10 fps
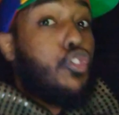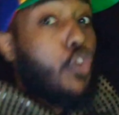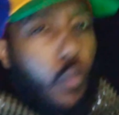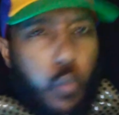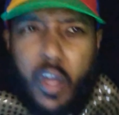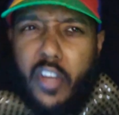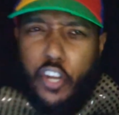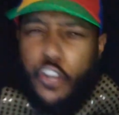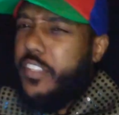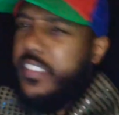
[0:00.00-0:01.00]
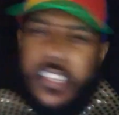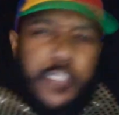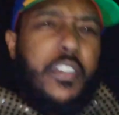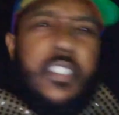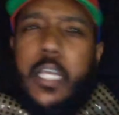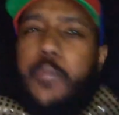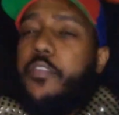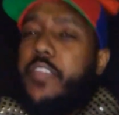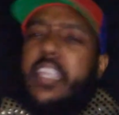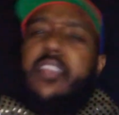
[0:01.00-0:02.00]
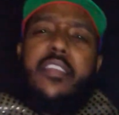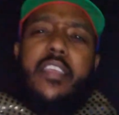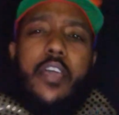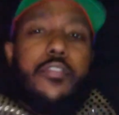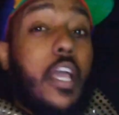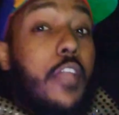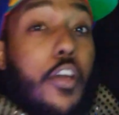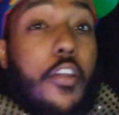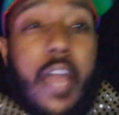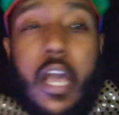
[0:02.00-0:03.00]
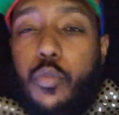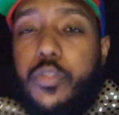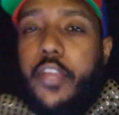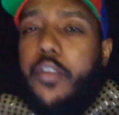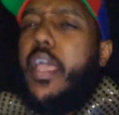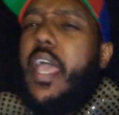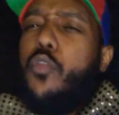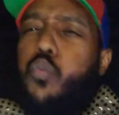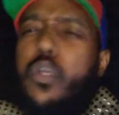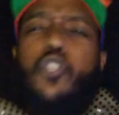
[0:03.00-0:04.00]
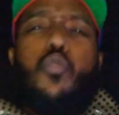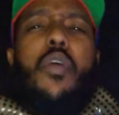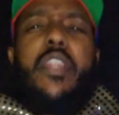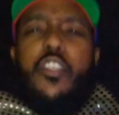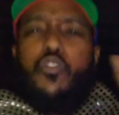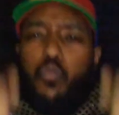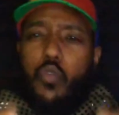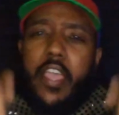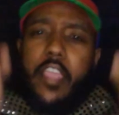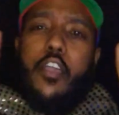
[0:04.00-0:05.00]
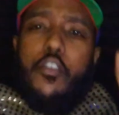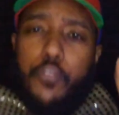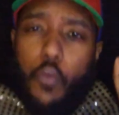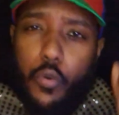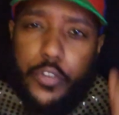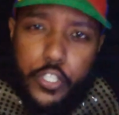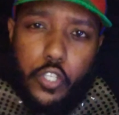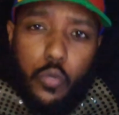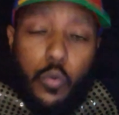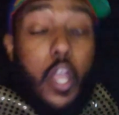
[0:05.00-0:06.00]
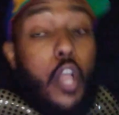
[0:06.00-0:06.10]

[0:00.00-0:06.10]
So what are the different types of ETFs that are out there, and which one is right for you?